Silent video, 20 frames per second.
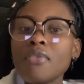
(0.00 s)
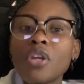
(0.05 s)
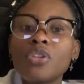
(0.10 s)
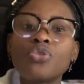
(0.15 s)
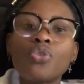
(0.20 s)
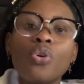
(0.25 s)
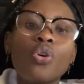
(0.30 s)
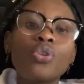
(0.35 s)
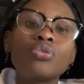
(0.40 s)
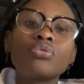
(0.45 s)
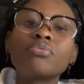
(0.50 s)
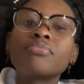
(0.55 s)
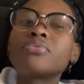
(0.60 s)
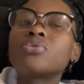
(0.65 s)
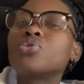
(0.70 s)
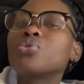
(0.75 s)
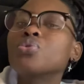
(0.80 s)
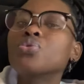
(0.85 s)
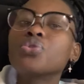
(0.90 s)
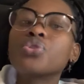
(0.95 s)
Don't
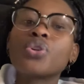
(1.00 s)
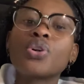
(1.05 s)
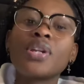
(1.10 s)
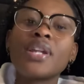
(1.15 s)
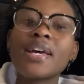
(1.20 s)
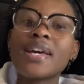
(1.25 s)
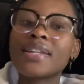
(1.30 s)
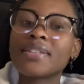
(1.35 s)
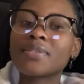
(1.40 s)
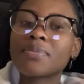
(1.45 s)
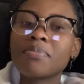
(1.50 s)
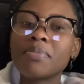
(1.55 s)
do your last